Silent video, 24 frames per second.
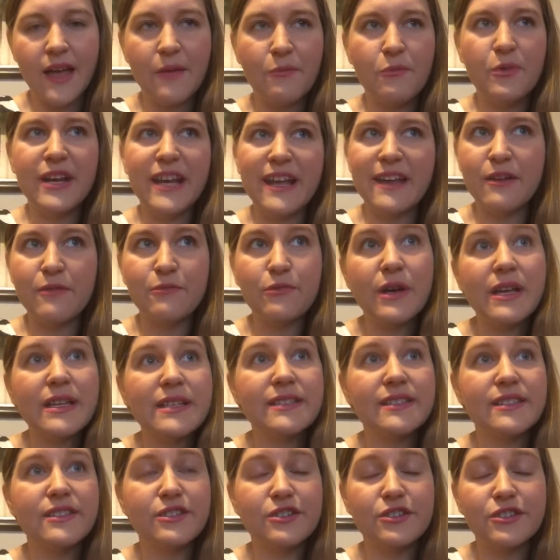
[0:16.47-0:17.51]
When I
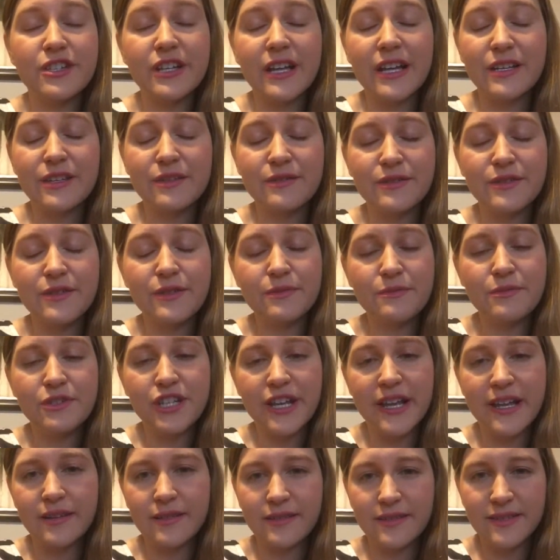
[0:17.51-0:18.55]
was searching on YouTube
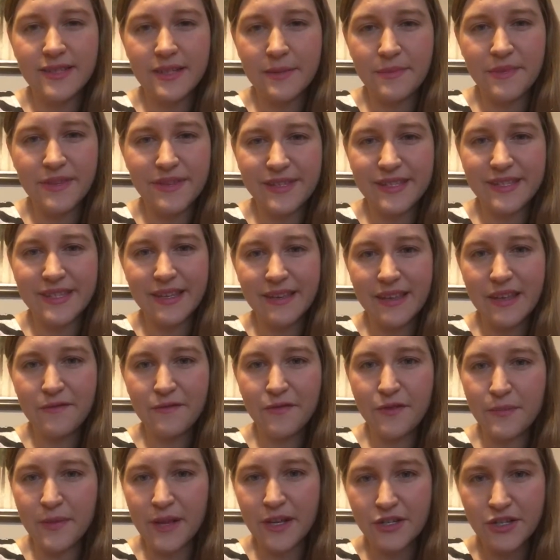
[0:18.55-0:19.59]
channels, some of this
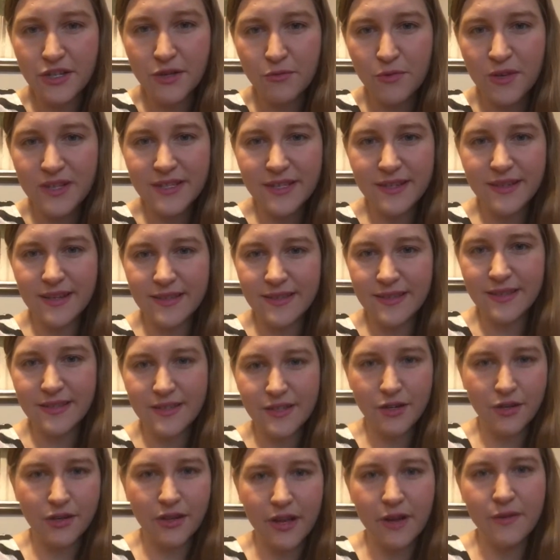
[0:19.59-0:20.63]
information wasn't
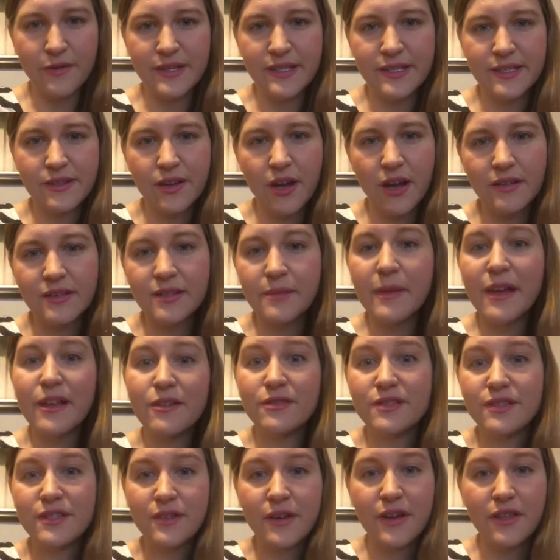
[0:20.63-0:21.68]
necessarily always talked
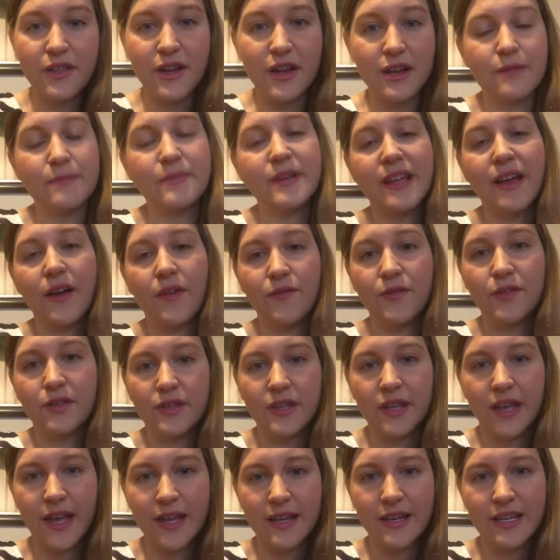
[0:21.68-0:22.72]
about, and so I thought it'd be
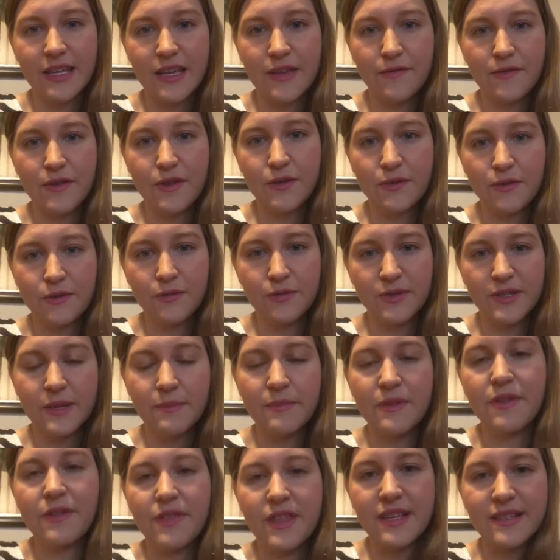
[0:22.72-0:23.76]
helpful to kind of give you
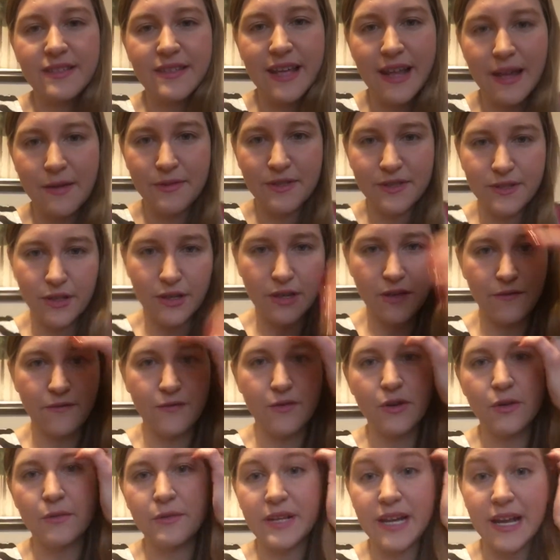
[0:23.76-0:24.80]
some of the things that I was looking
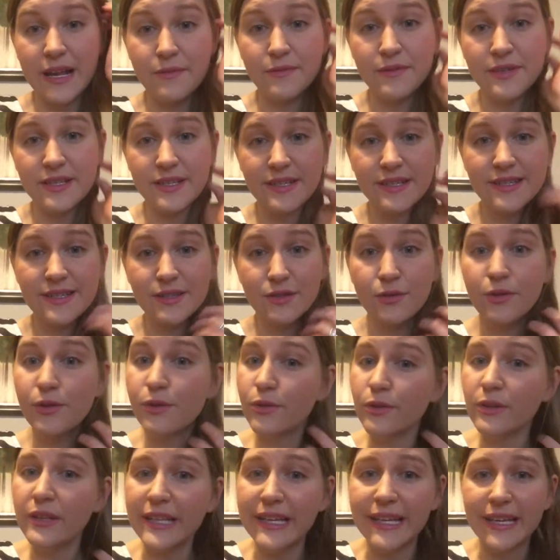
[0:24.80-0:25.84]
for when I was
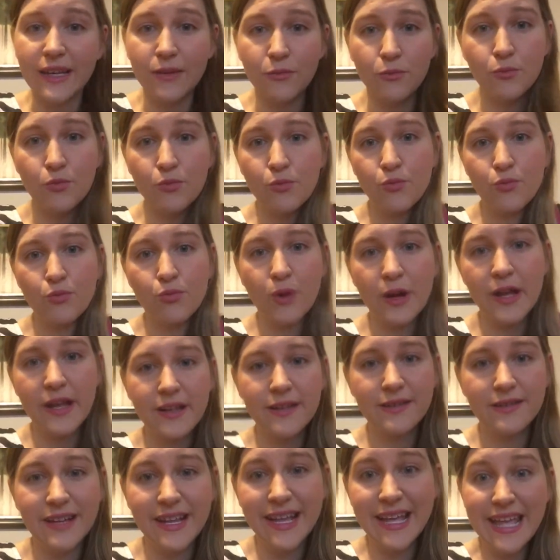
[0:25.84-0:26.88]
Googling
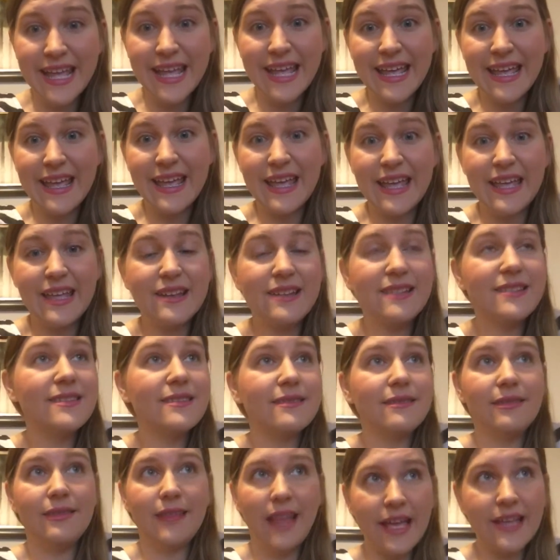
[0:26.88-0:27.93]
what it
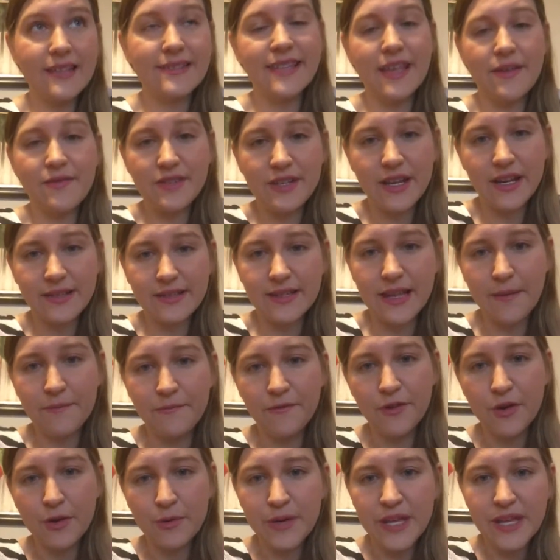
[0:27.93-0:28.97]
is like to have a
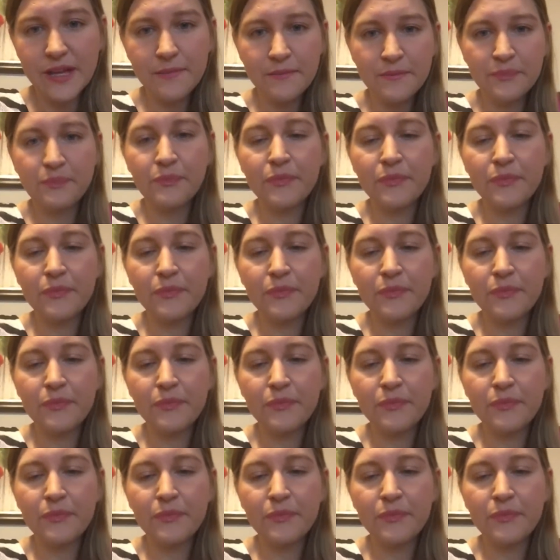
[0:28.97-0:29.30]
Dexcom for a week.